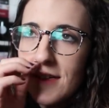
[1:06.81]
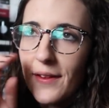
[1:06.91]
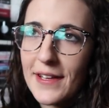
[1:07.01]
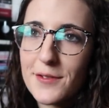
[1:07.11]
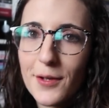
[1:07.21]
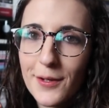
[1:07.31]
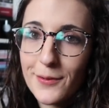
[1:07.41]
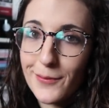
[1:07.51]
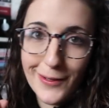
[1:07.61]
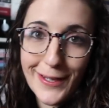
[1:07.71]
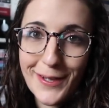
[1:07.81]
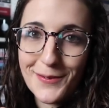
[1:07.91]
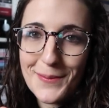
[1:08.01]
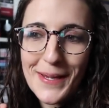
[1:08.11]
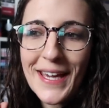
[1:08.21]
so that's really
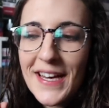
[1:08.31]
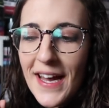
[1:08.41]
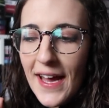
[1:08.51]
good for me.